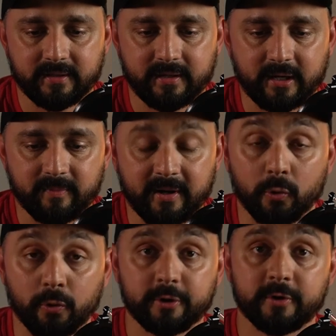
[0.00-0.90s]
in
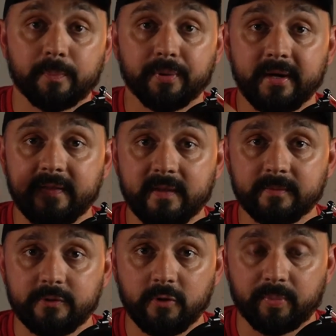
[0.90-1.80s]
order to bring them
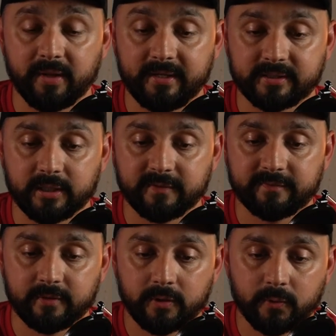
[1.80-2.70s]
to a place of
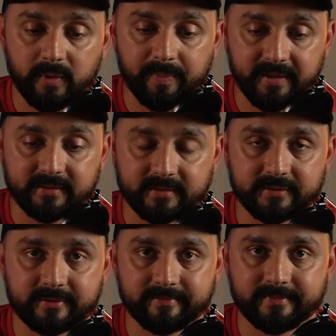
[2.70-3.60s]

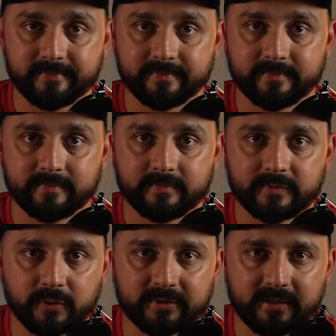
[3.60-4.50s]
repentance.
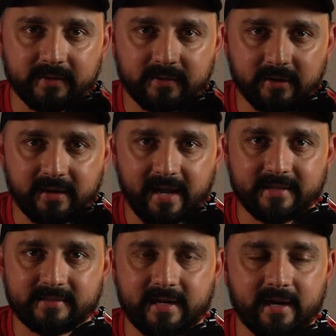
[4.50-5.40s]
So it's not that they're
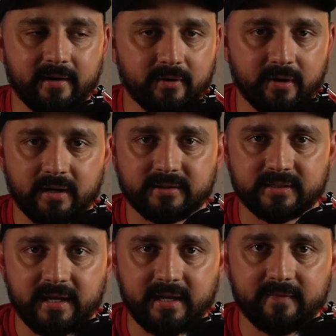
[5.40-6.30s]
cast out and they're not
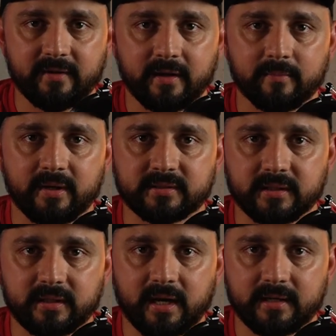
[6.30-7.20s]
saved, but it's
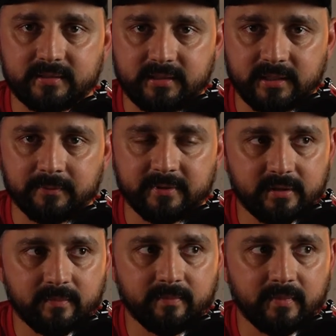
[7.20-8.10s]
that God is dealing with
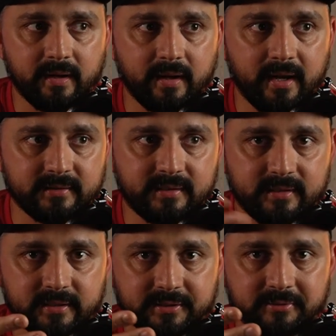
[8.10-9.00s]
them as He
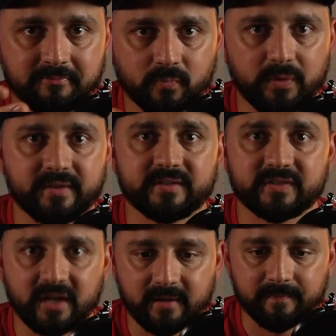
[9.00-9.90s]
does with His
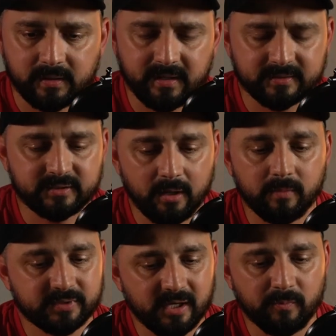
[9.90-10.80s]
Son. Now, some
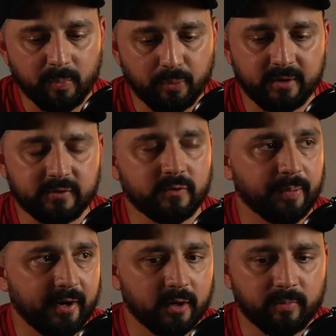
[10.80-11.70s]
will point to the
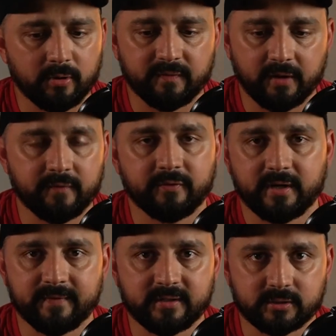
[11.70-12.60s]
parable of the
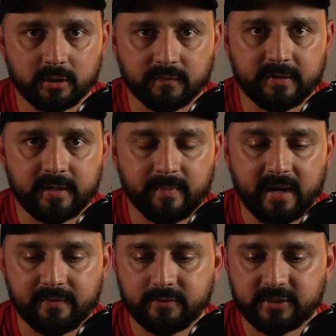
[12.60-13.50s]
unforgiving servant in
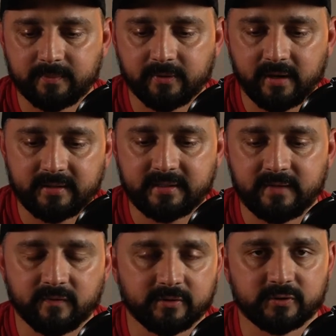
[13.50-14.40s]
Matthew chapter 18,
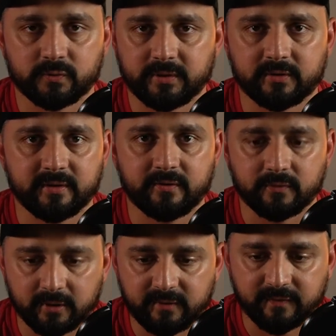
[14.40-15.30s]
verses 23 through
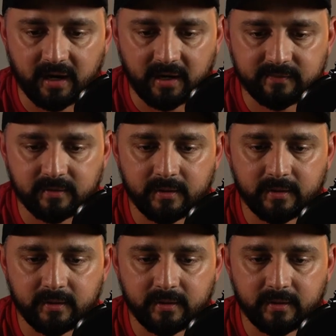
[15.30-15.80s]
35,